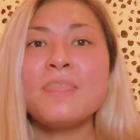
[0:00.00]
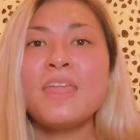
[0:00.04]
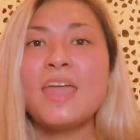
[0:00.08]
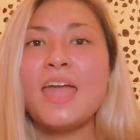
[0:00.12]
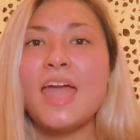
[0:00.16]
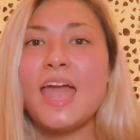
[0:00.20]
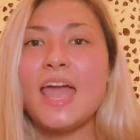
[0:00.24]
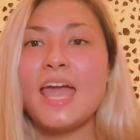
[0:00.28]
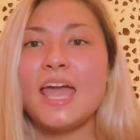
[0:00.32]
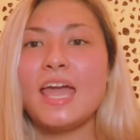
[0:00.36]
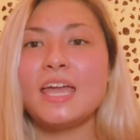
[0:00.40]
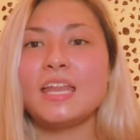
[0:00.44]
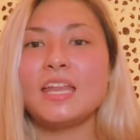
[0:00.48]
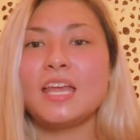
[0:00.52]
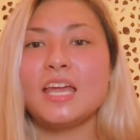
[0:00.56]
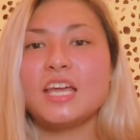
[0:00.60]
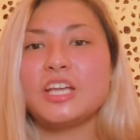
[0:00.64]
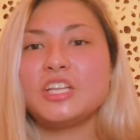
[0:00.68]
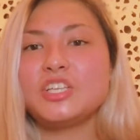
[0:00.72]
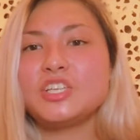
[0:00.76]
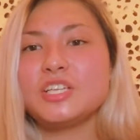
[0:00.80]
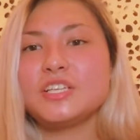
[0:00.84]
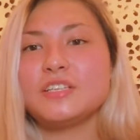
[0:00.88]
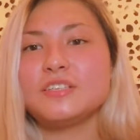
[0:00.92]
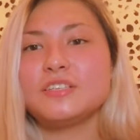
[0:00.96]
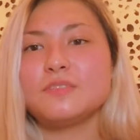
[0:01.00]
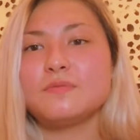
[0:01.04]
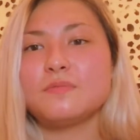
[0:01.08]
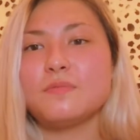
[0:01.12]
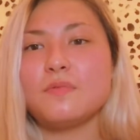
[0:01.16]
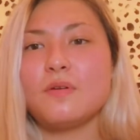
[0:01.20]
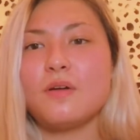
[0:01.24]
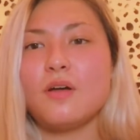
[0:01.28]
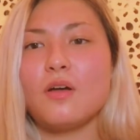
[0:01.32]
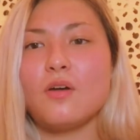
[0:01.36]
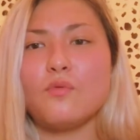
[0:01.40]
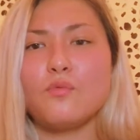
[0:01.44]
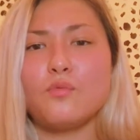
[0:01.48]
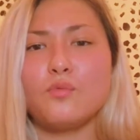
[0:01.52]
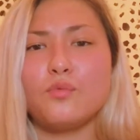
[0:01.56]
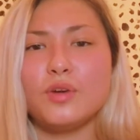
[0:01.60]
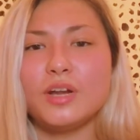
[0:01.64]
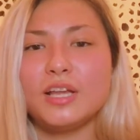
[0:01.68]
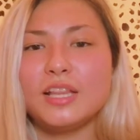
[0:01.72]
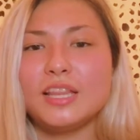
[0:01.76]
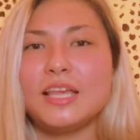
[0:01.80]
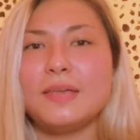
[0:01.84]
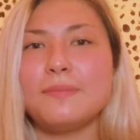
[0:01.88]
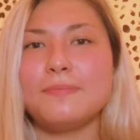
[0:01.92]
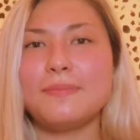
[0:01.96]
And it just
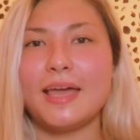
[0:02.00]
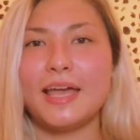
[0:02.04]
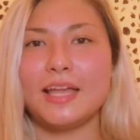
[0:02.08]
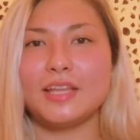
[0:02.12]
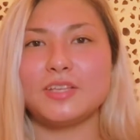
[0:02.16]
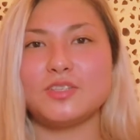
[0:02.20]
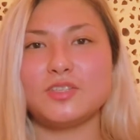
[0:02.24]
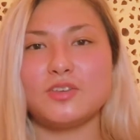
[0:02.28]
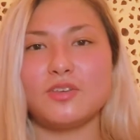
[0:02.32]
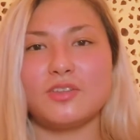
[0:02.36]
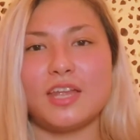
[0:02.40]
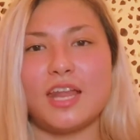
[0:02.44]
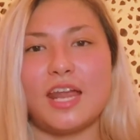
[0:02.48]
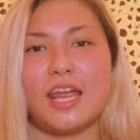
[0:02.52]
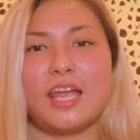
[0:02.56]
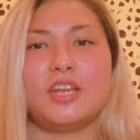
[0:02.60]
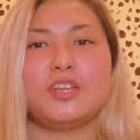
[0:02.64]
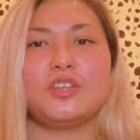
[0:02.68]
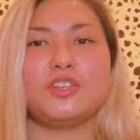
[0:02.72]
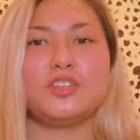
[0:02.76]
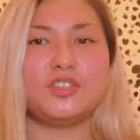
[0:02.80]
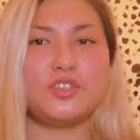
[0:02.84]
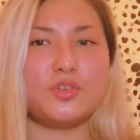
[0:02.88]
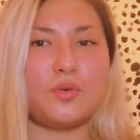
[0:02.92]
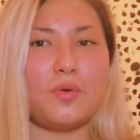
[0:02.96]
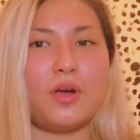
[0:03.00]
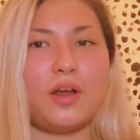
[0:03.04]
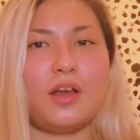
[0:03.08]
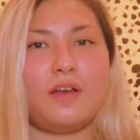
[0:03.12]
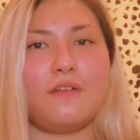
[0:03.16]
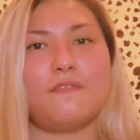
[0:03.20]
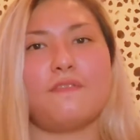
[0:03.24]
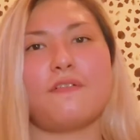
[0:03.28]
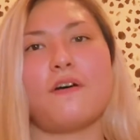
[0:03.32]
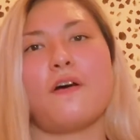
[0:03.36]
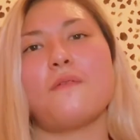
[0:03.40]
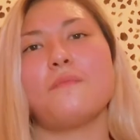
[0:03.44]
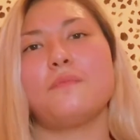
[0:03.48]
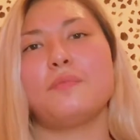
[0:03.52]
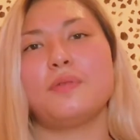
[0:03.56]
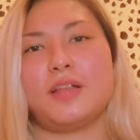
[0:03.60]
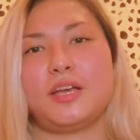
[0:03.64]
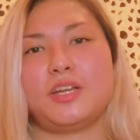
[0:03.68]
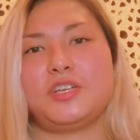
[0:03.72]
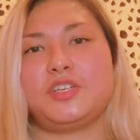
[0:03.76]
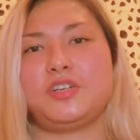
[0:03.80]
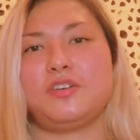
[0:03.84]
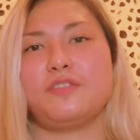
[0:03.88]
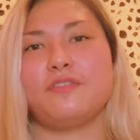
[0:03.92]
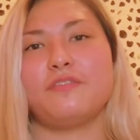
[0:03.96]
really made so that I enjoyed and found
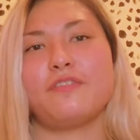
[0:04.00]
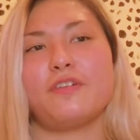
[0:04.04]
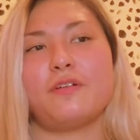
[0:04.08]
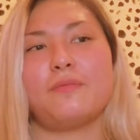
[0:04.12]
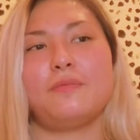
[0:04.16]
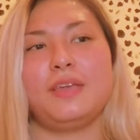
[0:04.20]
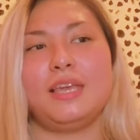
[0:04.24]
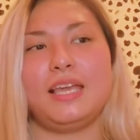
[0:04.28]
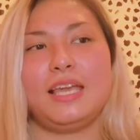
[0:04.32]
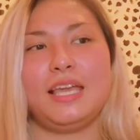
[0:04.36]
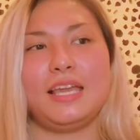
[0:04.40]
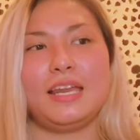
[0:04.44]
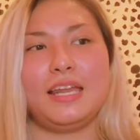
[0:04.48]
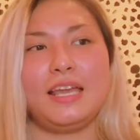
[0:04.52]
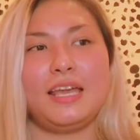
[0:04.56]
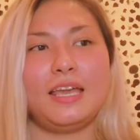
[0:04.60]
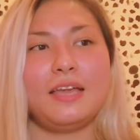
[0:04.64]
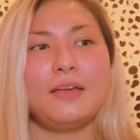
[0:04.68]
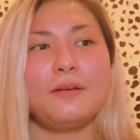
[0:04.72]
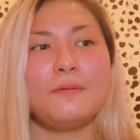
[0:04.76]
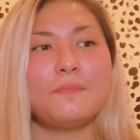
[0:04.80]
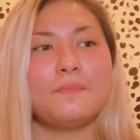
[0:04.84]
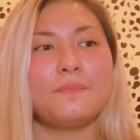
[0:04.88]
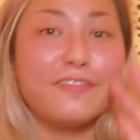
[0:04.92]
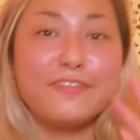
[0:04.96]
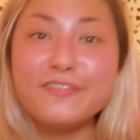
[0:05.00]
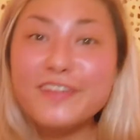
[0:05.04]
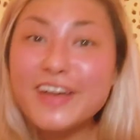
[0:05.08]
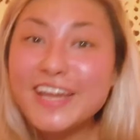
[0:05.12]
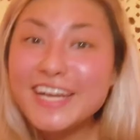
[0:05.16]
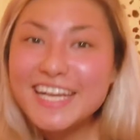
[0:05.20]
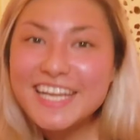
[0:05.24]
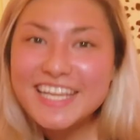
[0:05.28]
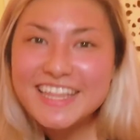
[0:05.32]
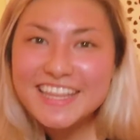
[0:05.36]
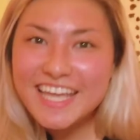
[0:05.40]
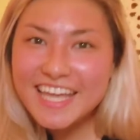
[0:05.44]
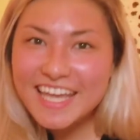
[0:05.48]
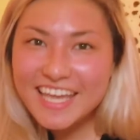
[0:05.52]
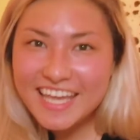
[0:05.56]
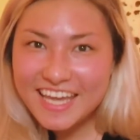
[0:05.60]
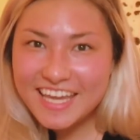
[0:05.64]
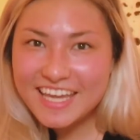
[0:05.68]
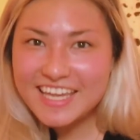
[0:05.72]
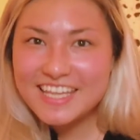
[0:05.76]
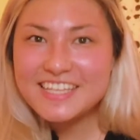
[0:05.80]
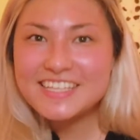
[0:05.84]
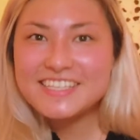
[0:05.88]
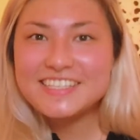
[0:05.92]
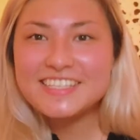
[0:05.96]
pleasure from eating. The funny thing
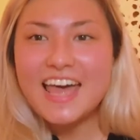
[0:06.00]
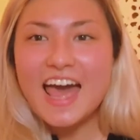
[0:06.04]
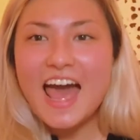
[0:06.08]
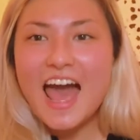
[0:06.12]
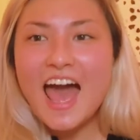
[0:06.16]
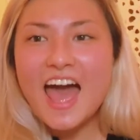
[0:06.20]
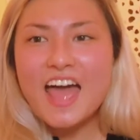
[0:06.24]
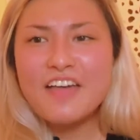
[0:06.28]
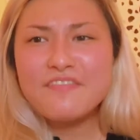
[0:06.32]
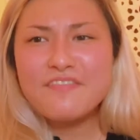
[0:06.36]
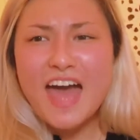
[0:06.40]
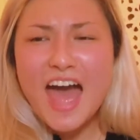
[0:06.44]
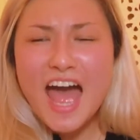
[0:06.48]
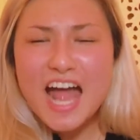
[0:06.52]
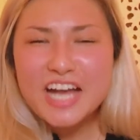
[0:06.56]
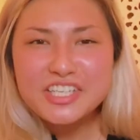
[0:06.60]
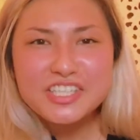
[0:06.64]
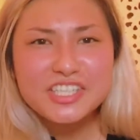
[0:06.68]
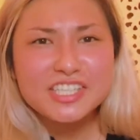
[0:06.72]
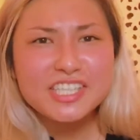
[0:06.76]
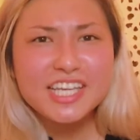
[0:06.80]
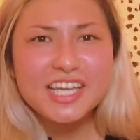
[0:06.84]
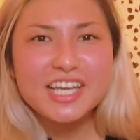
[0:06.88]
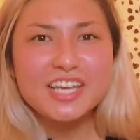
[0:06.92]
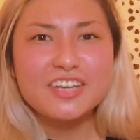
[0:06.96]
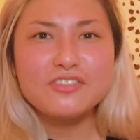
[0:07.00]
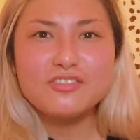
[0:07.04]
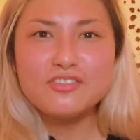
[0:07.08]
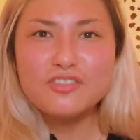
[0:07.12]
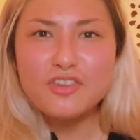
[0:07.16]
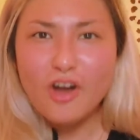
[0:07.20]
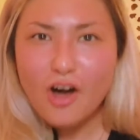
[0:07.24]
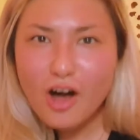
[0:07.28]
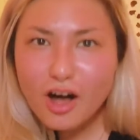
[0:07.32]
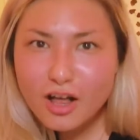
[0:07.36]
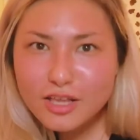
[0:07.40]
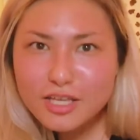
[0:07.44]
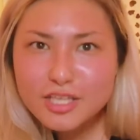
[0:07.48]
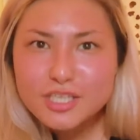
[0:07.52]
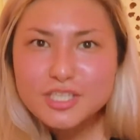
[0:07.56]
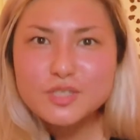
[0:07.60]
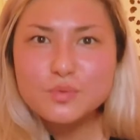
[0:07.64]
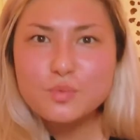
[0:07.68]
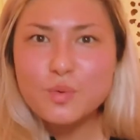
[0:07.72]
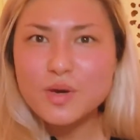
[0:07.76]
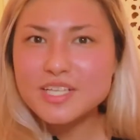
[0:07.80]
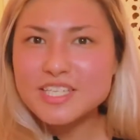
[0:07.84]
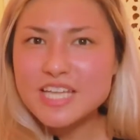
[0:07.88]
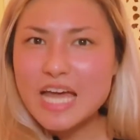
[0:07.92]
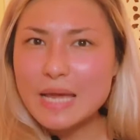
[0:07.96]
is, I've actually acknowledged
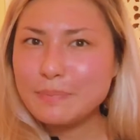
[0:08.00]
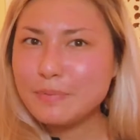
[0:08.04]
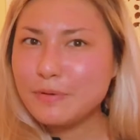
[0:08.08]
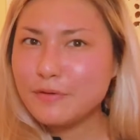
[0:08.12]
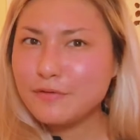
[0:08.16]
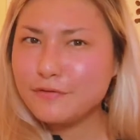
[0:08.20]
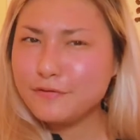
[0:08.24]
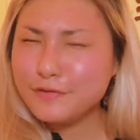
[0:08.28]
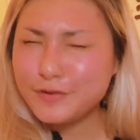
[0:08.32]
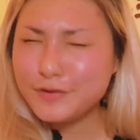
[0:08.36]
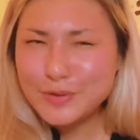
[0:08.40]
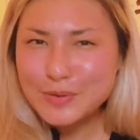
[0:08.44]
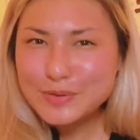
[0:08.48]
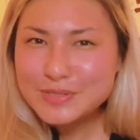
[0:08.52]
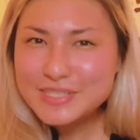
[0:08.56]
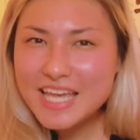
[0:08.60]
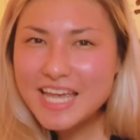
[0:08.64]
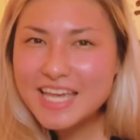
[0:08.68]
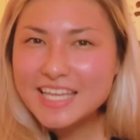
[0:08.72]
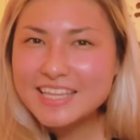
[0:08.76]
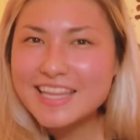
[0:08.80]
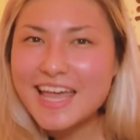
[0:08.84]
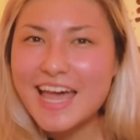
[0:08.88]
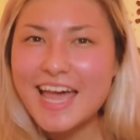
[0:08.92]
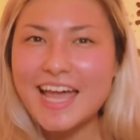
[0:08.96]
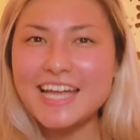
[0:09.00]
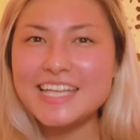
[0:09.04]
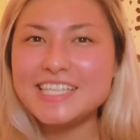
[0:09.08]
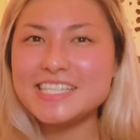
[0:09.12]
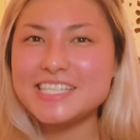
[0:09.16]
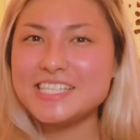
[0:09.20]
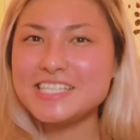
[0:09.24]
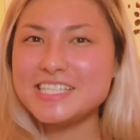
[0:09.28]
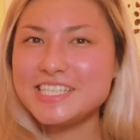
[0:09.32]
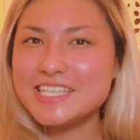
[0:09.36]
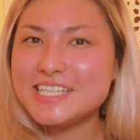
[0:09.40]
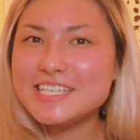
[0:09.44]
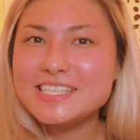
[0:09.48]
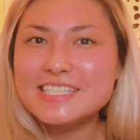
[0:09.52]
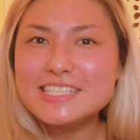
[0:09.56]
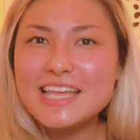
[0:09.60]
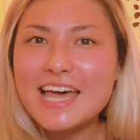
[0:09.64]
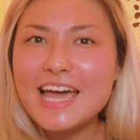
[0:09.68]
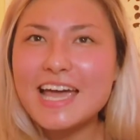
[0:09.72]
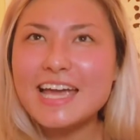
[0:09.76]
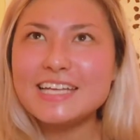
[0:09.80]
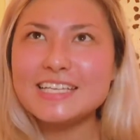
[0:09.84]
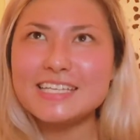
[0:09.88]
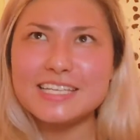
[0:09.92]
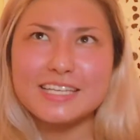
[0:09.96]
what type of foods I liked and
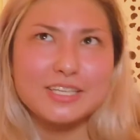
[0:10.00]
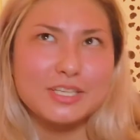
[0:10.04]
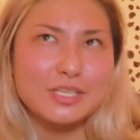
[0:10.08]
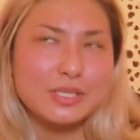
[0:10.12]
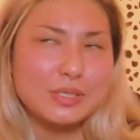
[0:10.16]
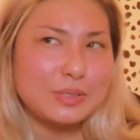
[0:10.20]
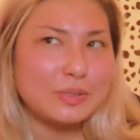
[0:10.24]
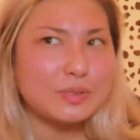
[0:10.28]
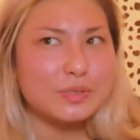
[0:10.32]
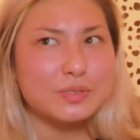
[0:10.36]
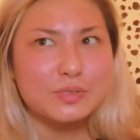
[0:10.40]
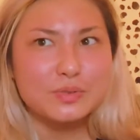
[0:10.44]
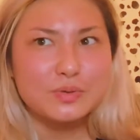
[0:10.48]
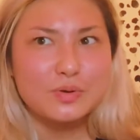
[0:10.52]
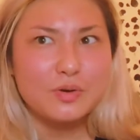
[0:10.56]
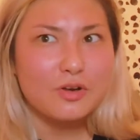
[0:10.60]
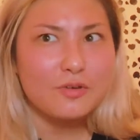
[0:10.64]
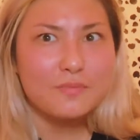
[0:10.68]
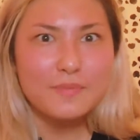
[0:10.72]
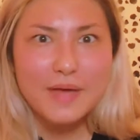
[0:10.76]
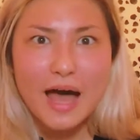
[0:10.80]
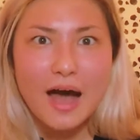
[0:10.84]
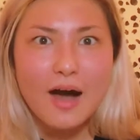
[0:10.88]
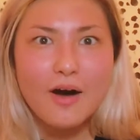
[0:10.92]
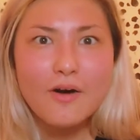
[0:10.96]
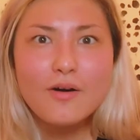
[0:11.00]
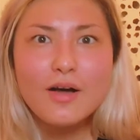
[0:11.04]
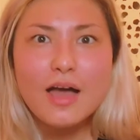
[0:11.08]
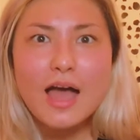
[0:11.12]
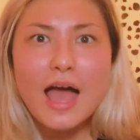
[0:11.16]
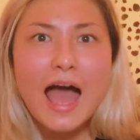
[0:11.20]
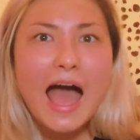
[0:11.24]
disliked and neutral about.